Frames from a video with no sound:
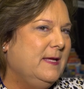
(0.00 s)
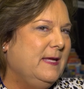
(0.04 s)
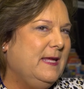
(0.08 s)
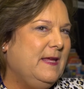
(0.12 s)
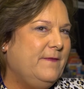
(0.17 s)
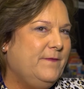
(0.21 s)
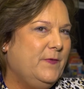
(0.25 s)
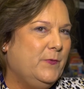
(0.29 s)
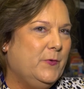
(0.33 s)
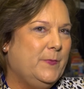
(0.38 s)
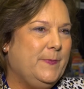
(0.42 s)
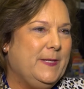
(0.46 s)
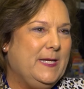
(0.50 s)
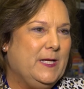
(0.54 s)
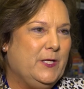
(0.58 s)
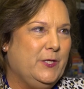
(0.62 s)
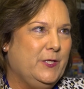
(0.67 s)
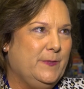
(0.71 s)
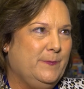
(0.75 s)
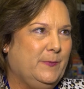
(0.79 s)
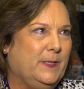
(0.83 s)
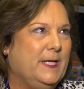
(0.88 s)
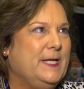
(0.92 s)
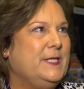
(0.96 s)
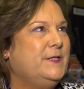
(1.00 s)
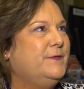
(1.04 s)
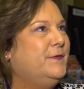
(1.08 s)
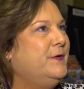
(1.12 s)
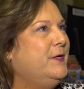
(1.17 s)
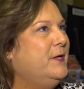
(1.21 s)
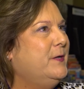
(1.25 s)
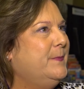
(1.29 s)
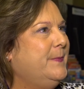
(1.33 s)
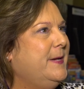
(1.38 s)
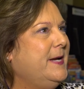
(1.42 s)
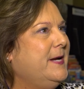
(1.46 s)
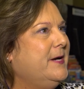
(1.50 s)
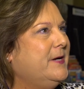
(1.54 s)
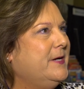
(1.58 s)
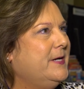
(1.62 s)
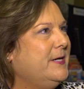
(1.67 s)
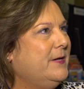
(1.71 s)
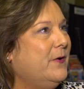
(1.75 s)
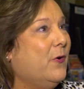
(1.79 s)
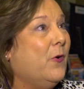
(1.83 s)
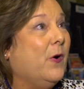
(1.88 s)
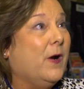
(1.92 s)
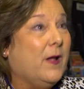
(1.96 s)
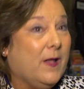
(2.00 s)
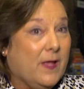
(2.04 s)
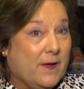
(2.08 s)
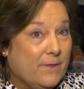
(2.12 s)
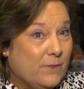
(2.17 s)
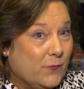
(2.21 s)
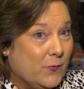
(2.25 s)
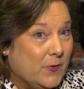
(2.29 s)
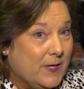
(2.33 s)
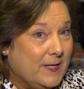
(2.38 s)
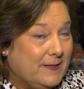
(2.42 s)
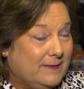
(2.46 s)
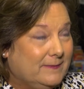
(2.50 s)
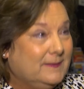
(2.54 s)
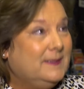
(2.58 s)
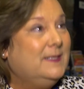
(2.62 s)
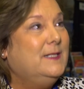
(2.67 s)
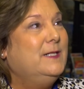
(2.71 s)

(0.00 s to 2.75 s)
if it would be a good place for your parent or a loved one.